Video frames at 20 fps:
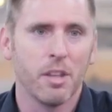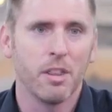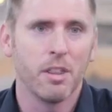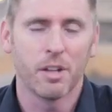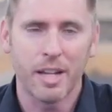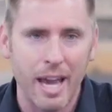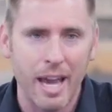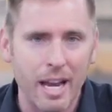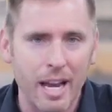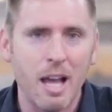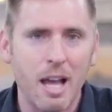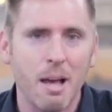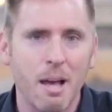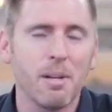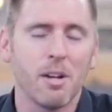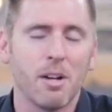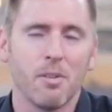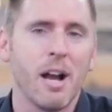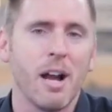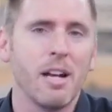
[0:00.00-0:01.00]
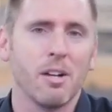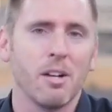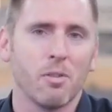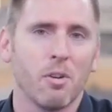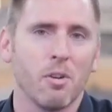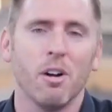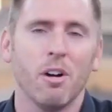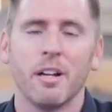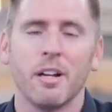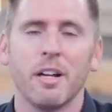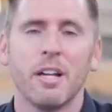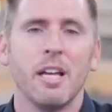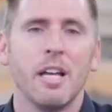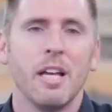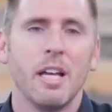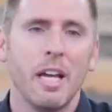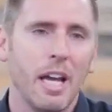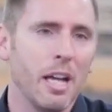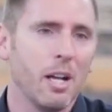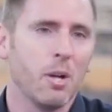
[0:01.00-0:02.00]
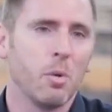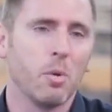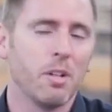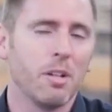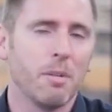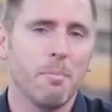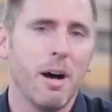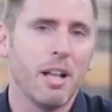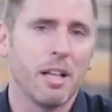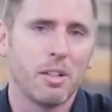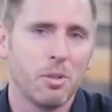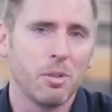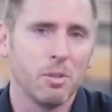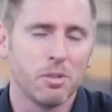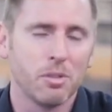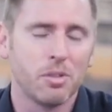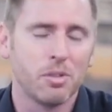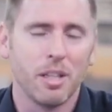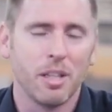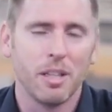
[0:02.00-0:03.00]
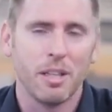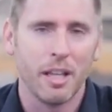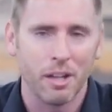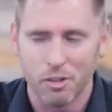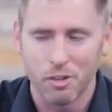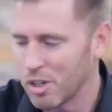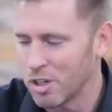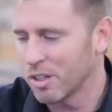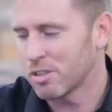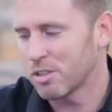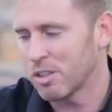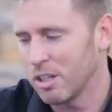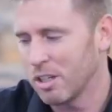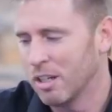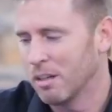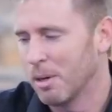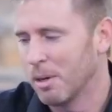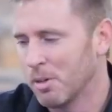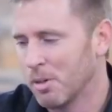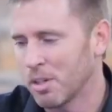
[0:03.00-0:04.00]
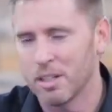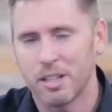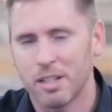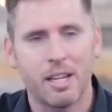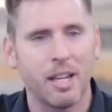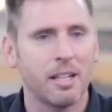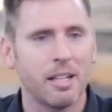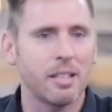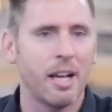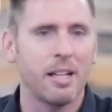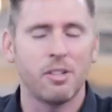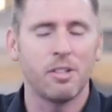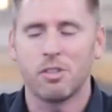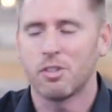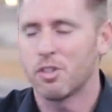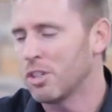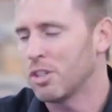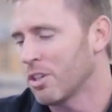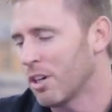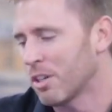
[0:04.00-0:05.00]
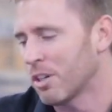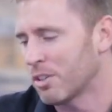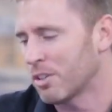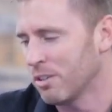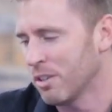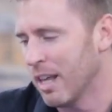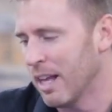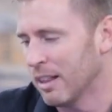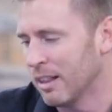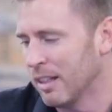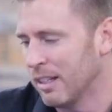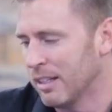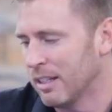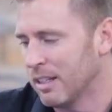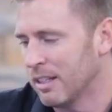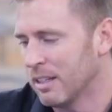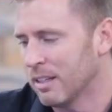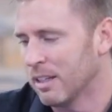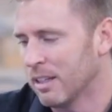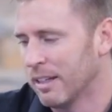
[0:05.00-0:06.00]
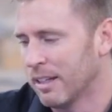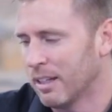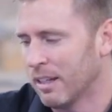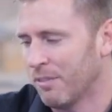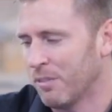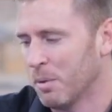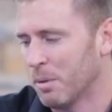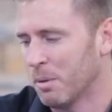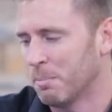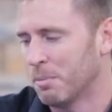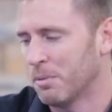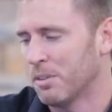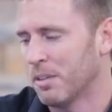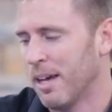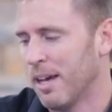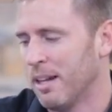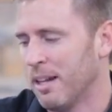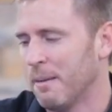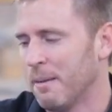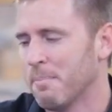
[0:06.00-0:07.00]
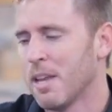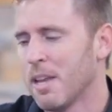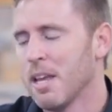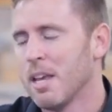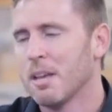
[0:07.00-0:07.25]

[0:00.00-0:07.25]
There cannot be a right and a wrong in a world of molecules that are just in motion. Kent, I G-talked you that link if you want to pull that up.